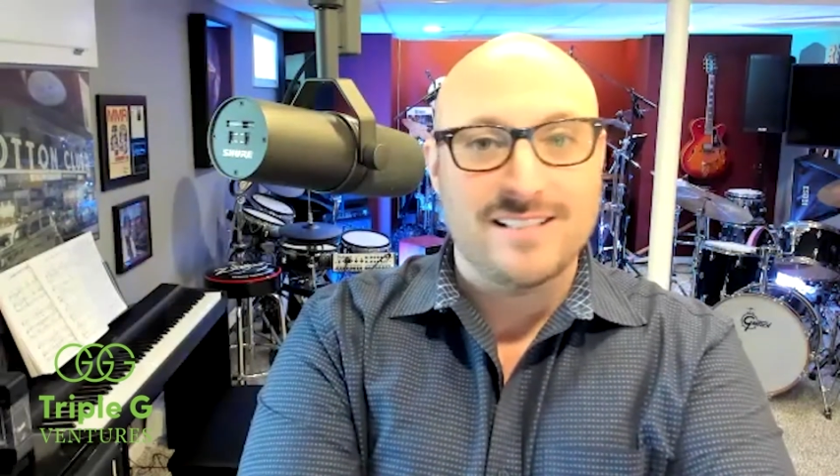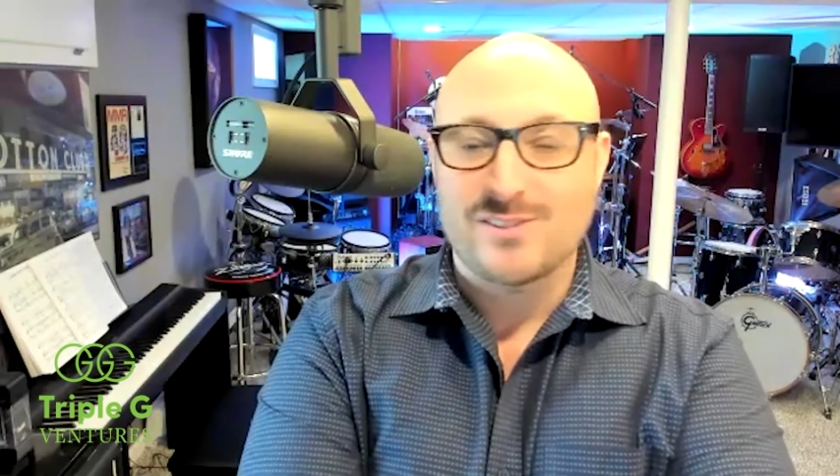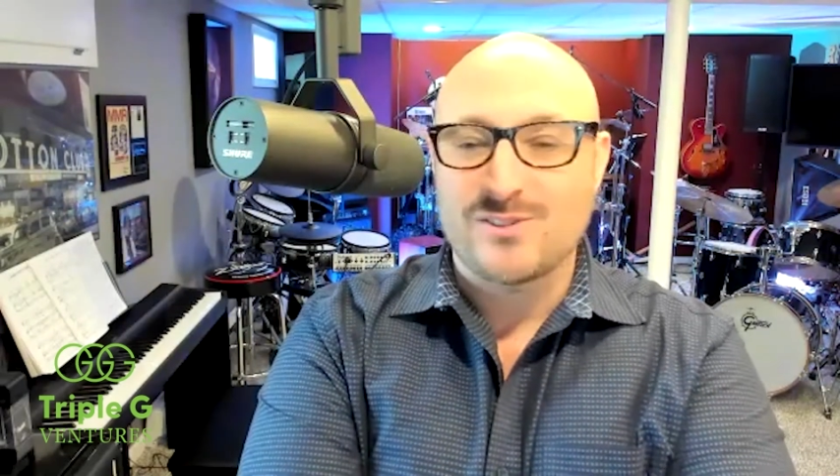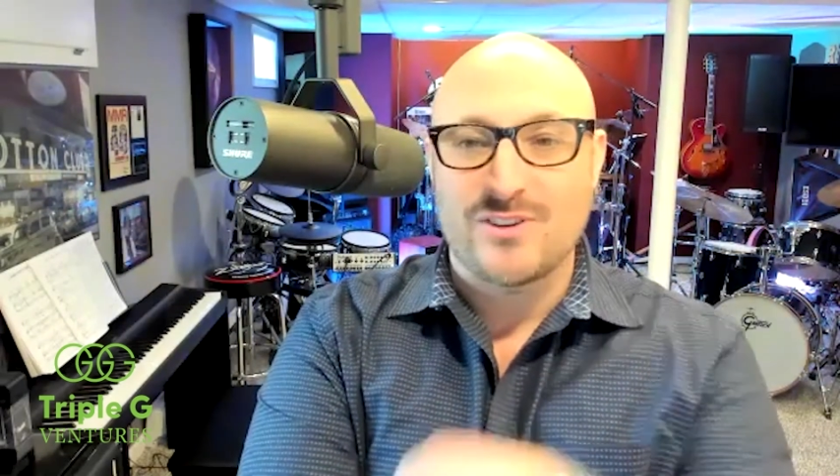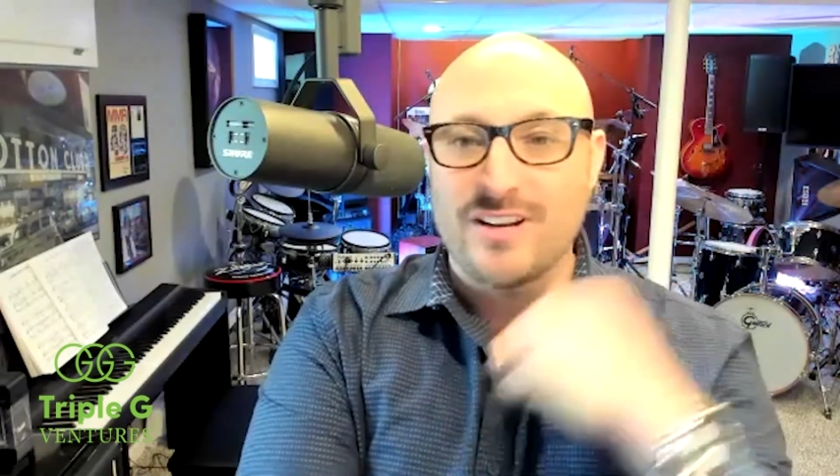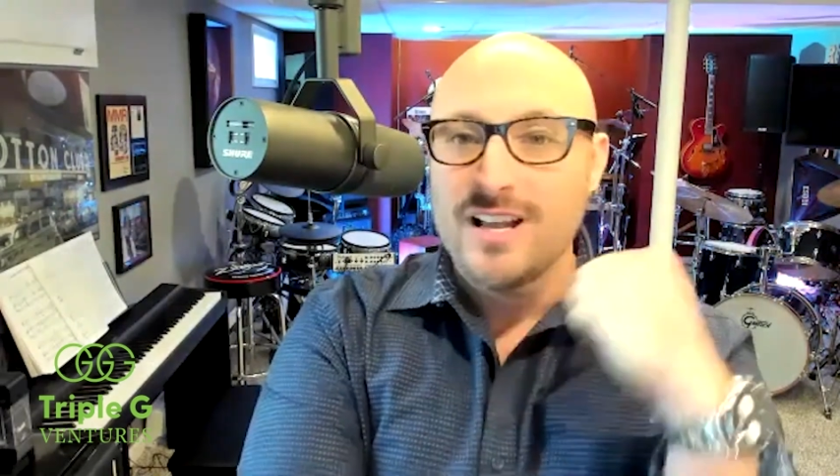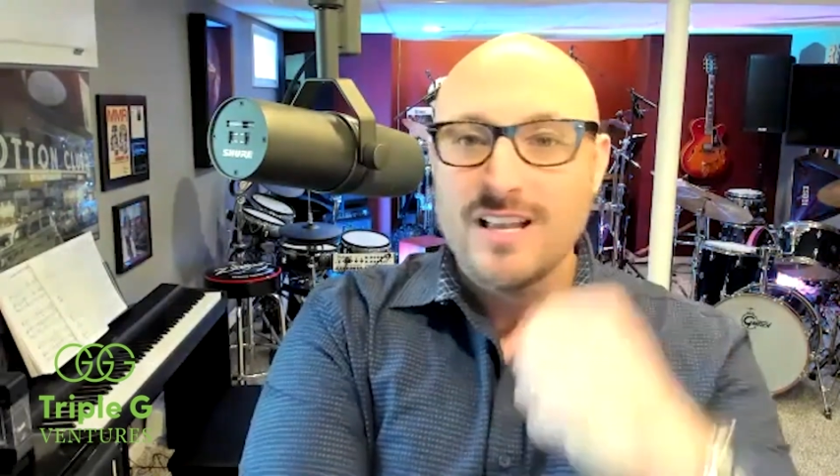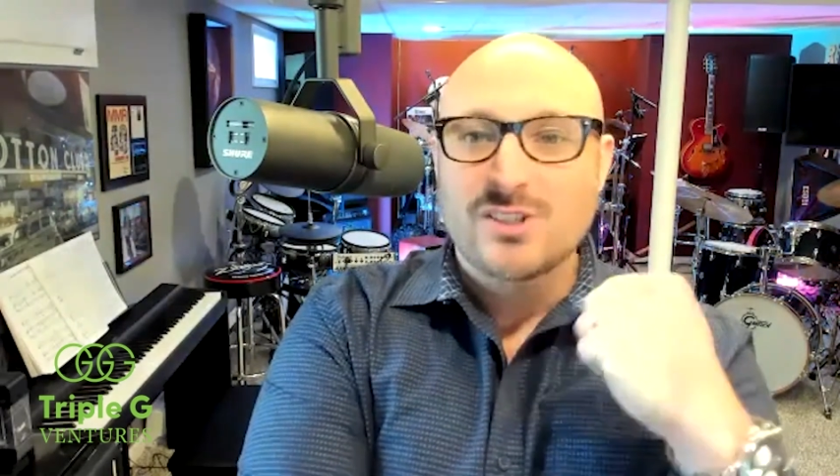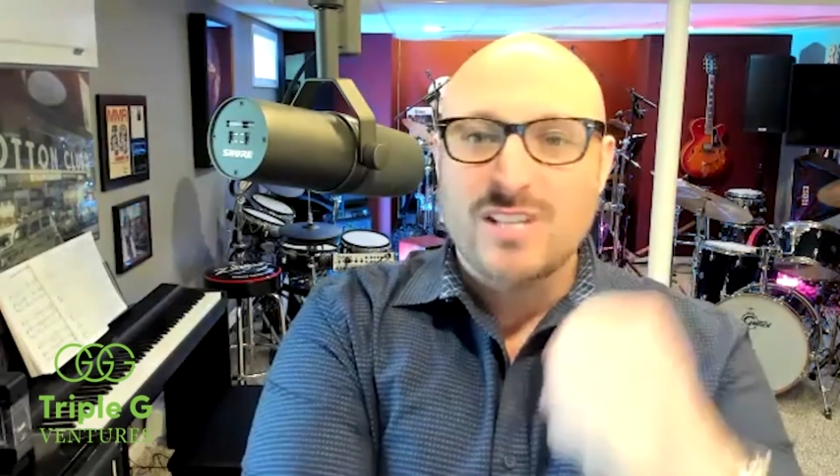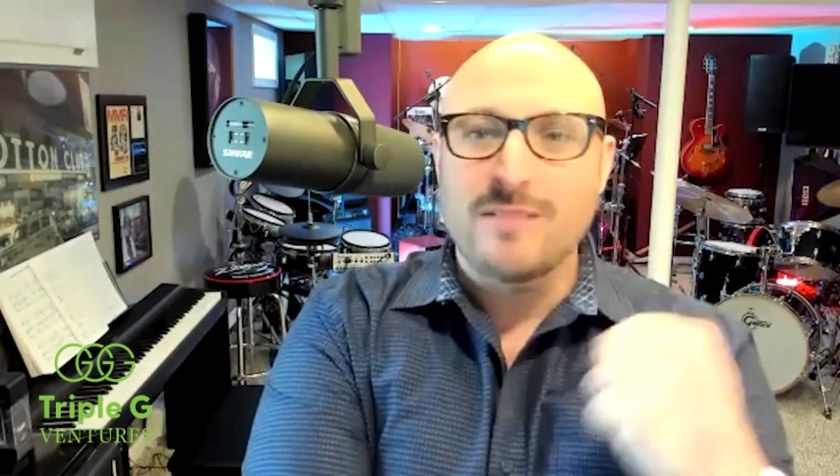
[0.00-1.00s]
This is your
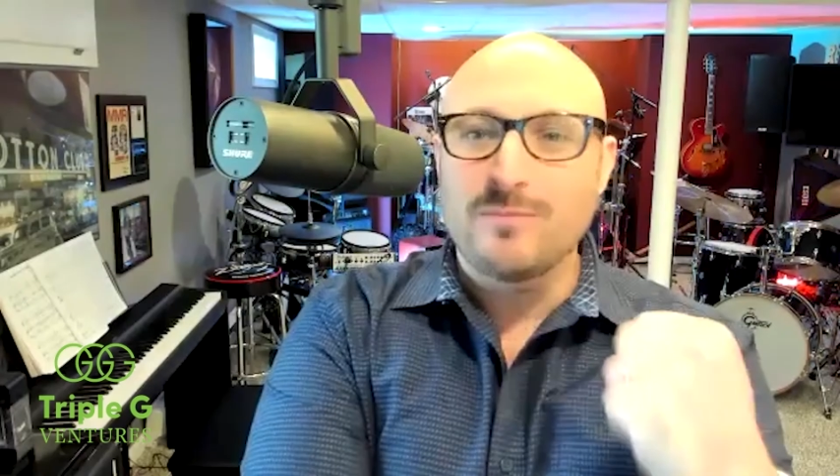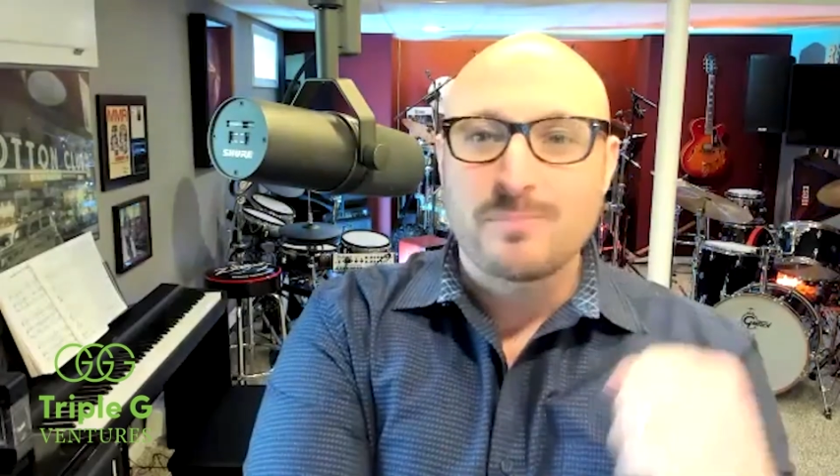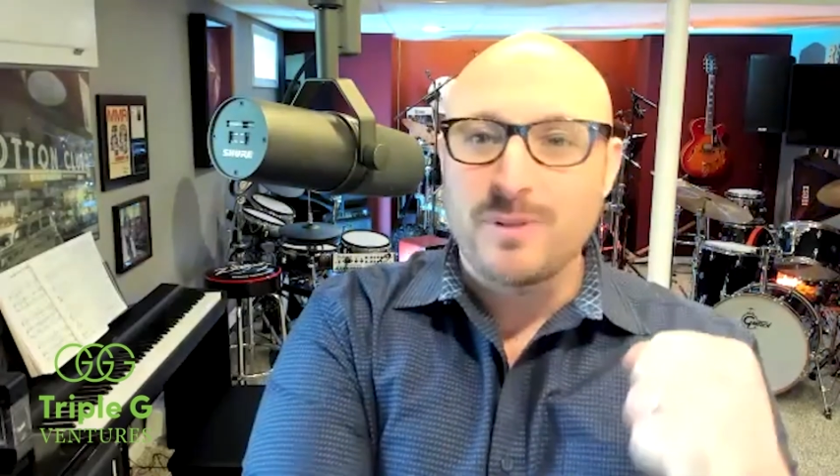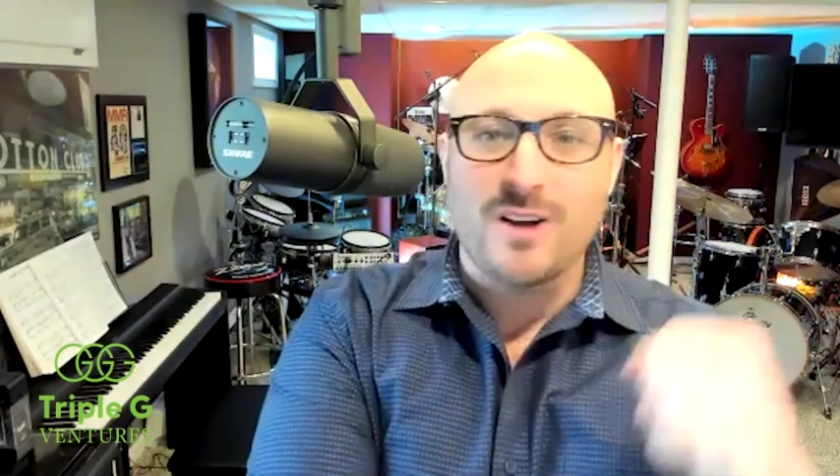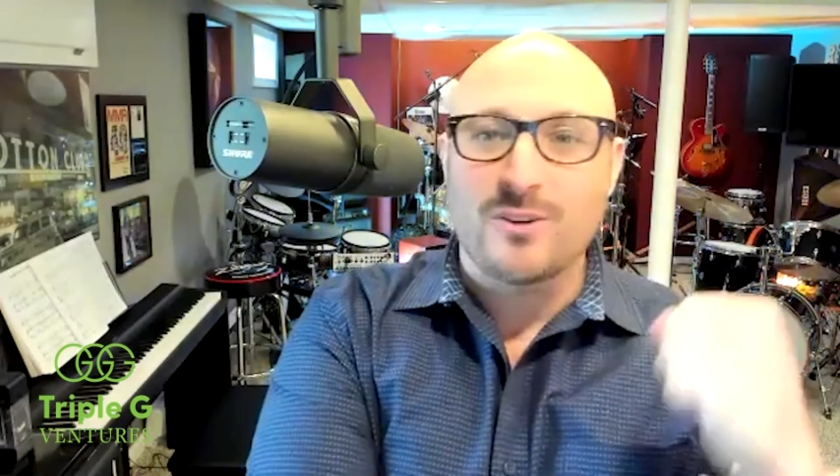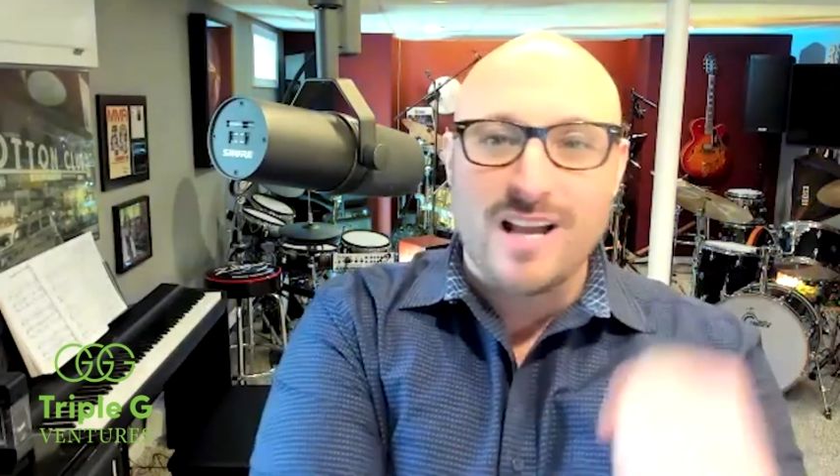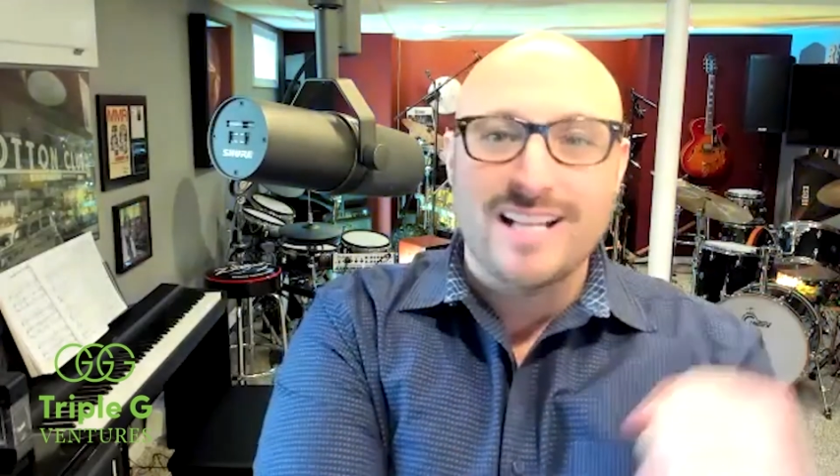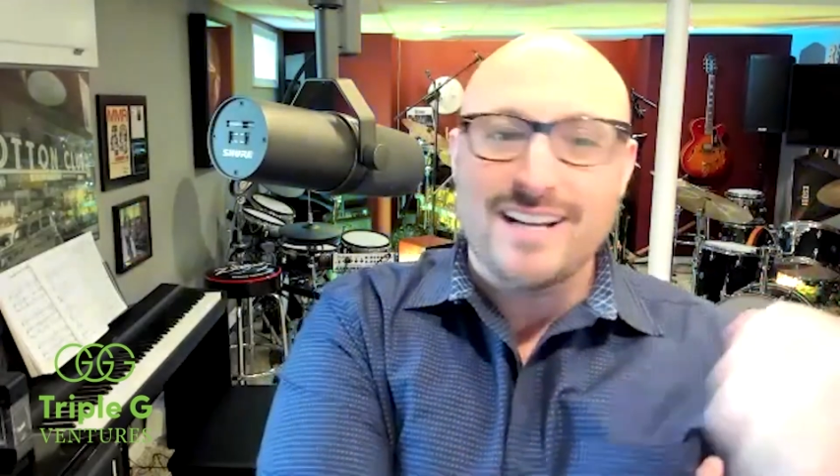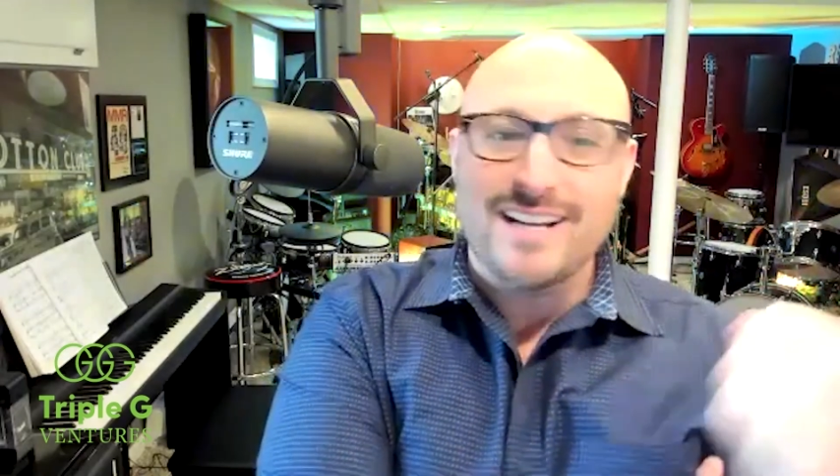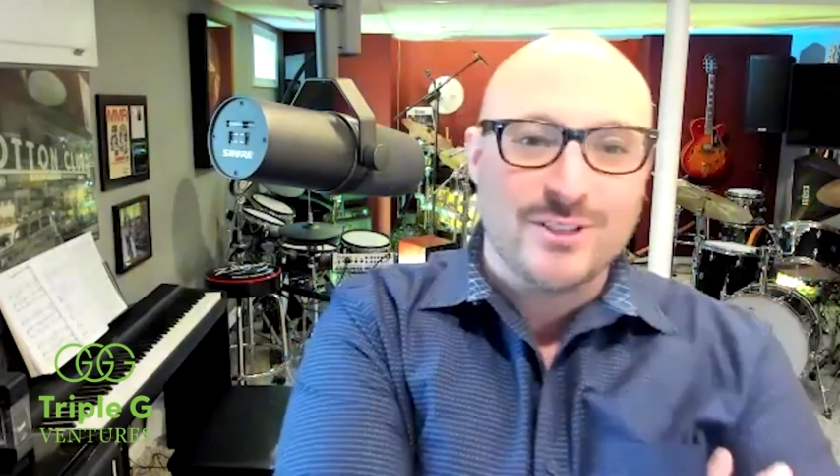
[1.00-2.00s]
shameless plug
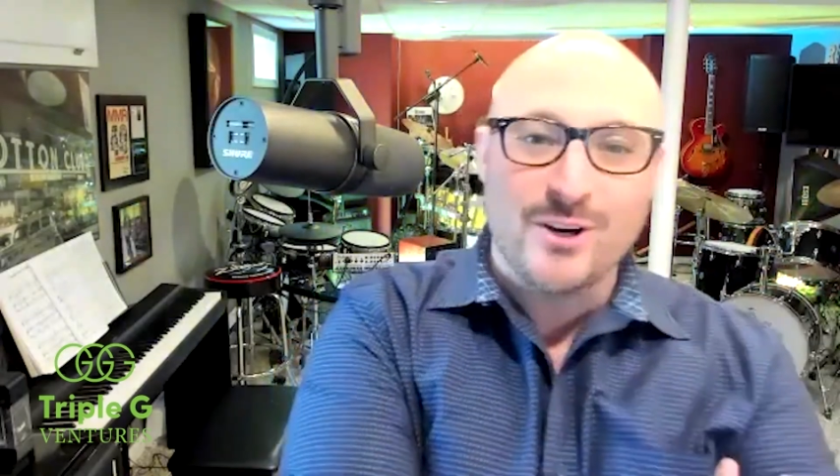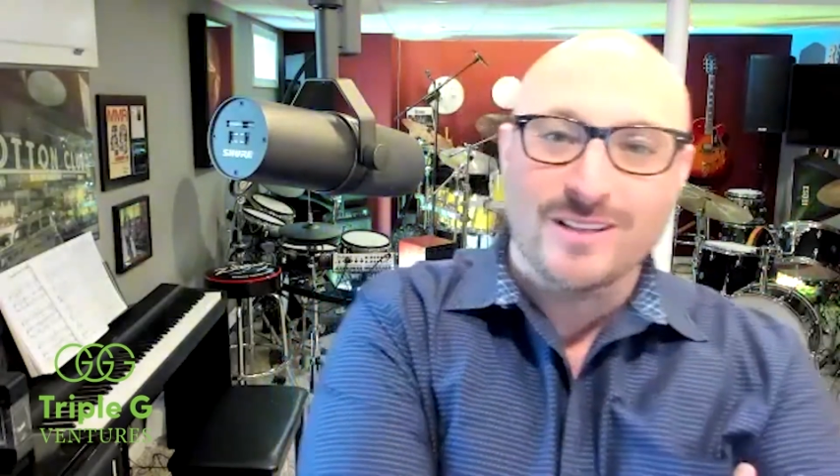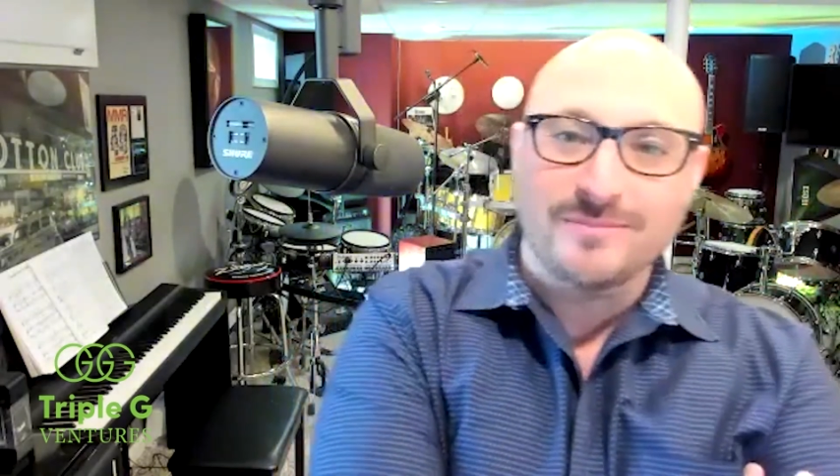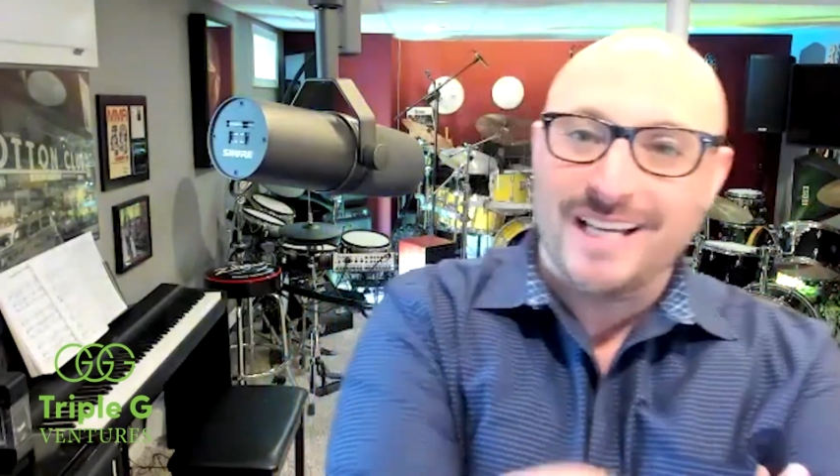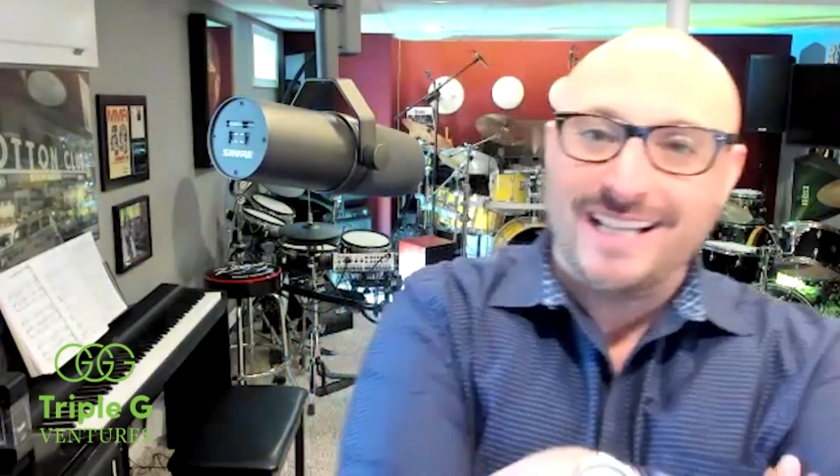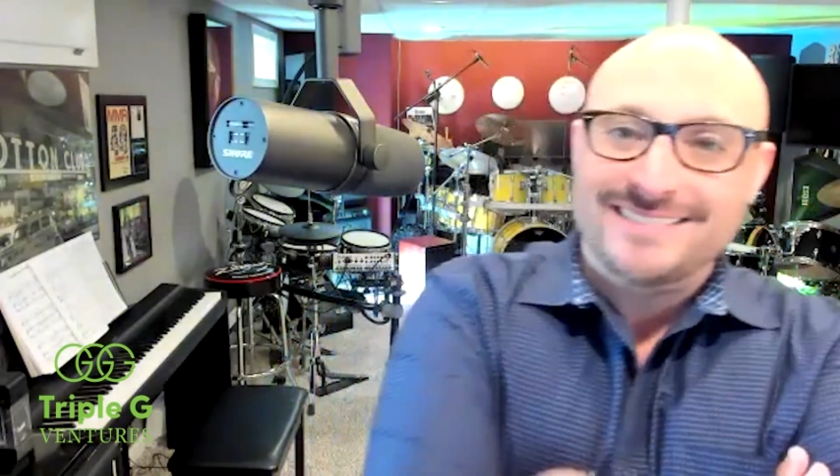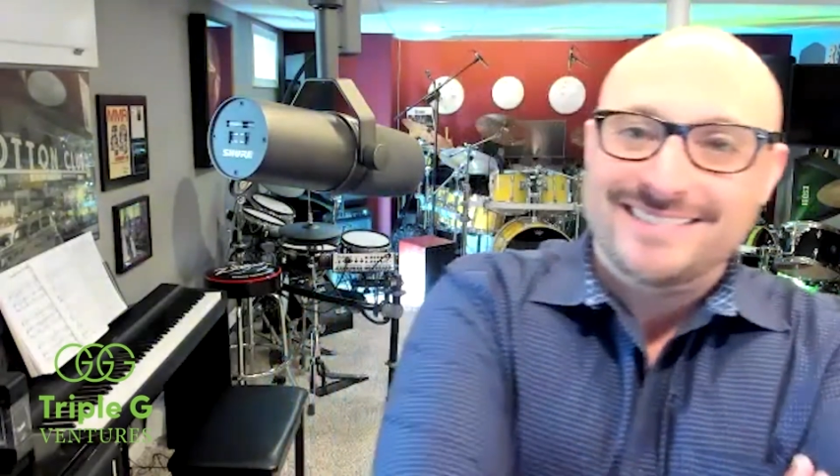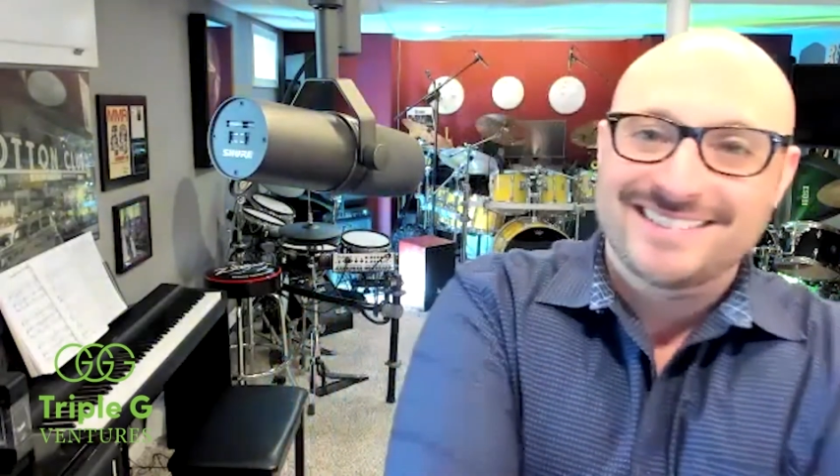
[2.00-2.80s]
right here. Do it, man.